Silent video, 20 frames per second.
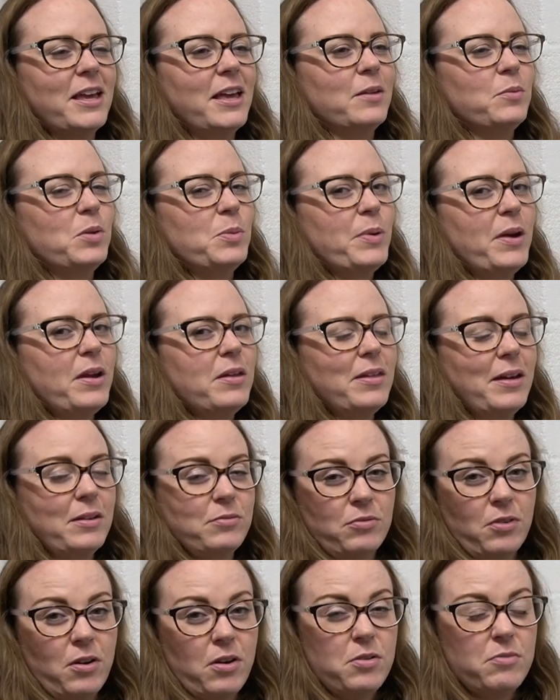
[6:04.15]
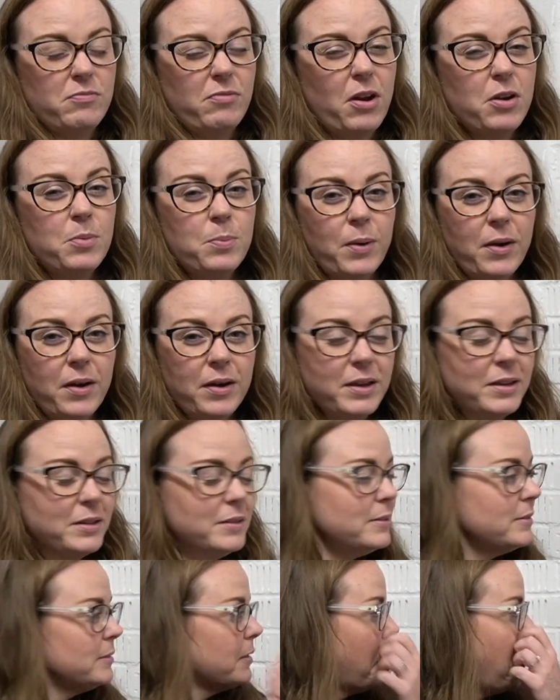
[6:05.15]
We both had road, road
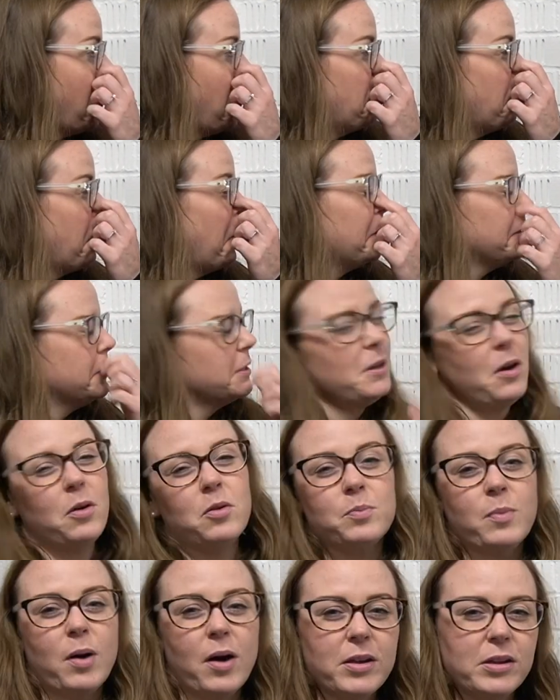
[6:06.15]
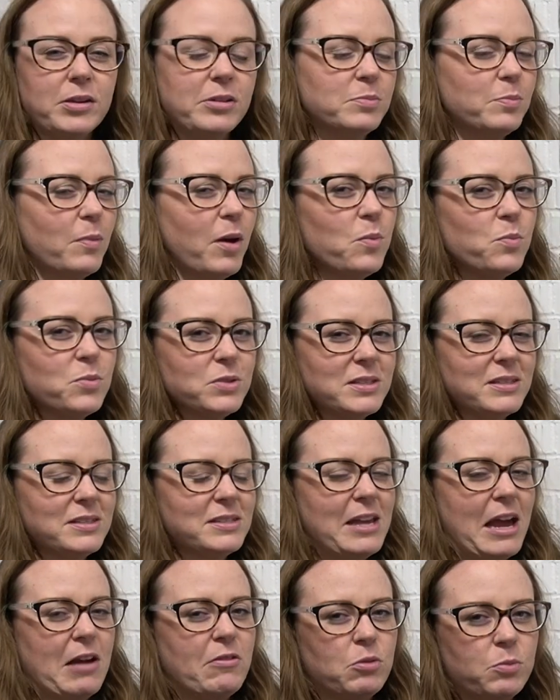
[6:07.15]
bikes. Um, I sold mine because mine was a
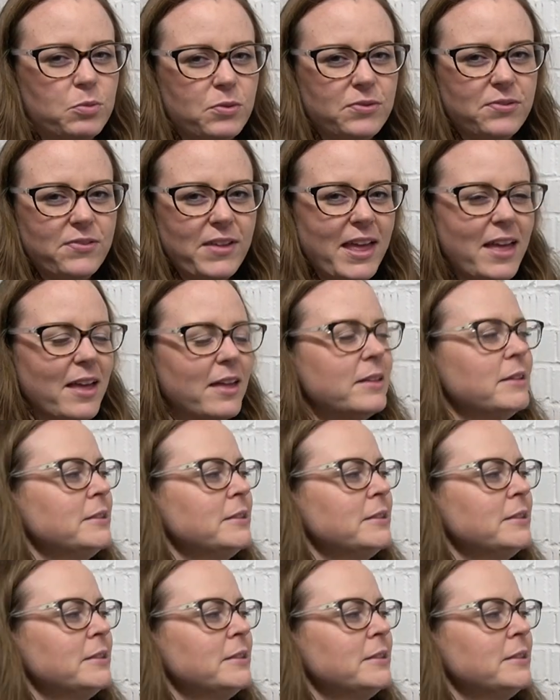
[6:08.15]
terrible fit.